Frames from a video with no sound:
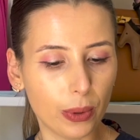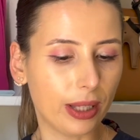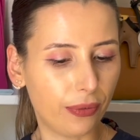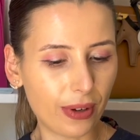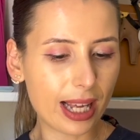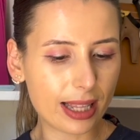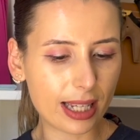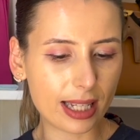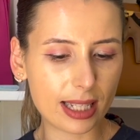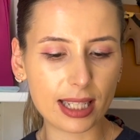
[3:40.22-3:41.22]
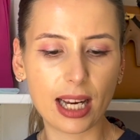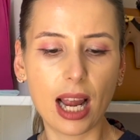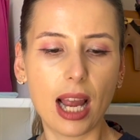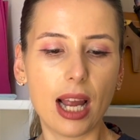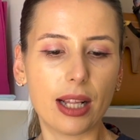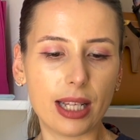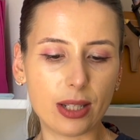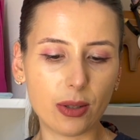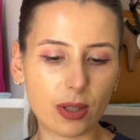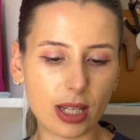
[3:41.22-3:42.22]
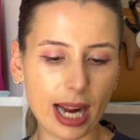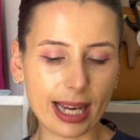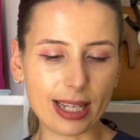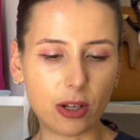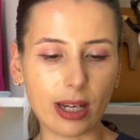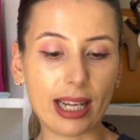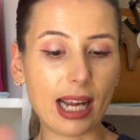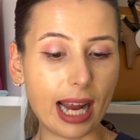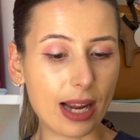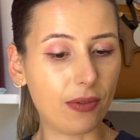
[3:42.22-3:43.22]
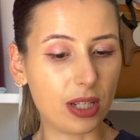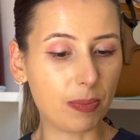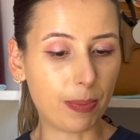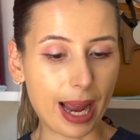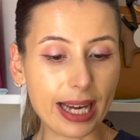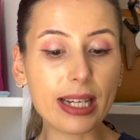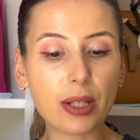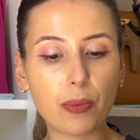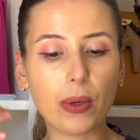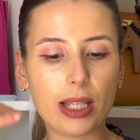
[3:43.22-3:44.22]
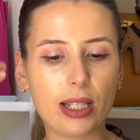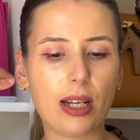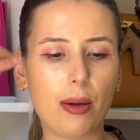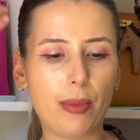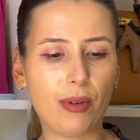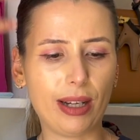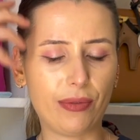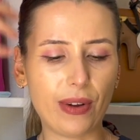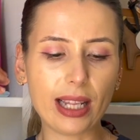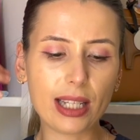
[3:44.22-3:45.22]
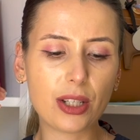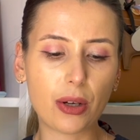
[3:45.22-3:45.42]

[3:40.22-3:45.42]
with the feathers. This looks like it's on a canvas base with some like feathers.